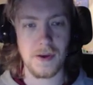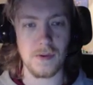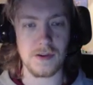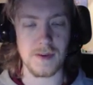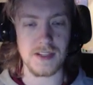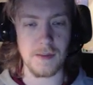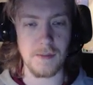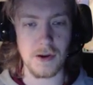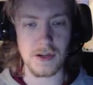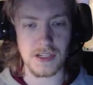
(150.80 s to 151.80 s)
which makes
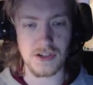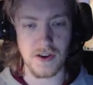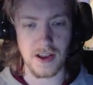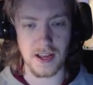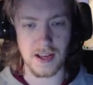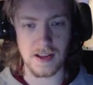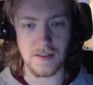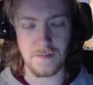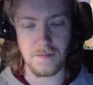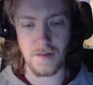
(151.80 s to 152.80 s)
immunity training
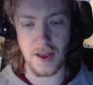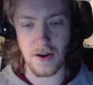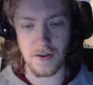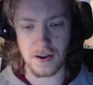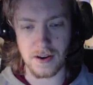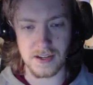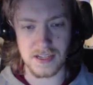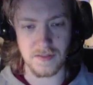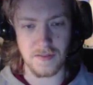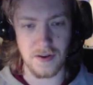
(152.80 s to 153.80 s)
very
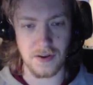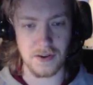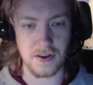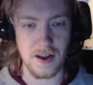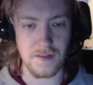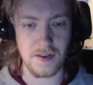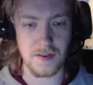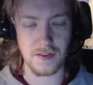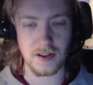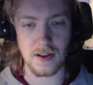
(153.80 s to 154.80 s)
nice and very good. I've
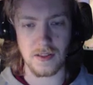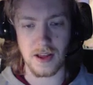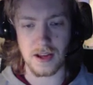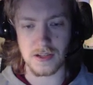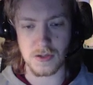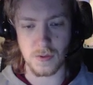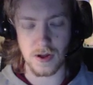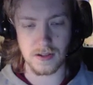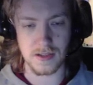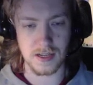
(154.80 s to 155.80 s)
definitely done that as
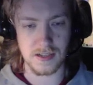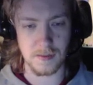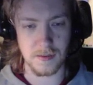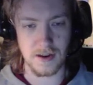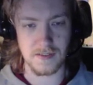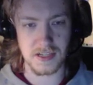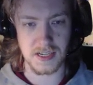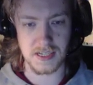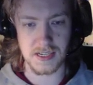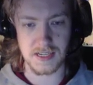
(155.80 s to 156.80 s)
well, taking some of the level
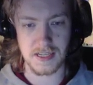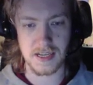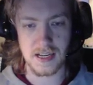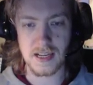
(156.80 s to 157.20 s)
6s